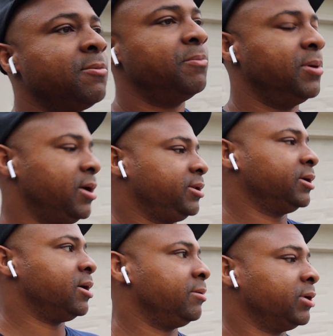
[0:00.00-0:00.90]
but
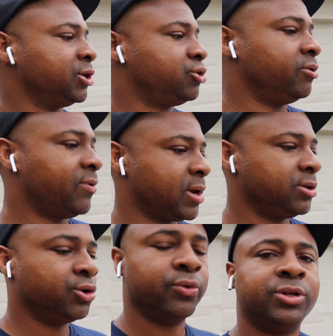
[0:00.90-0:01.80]
I'm not sure if I
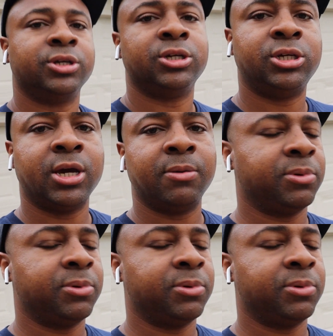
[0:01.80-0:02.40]
can do it just yet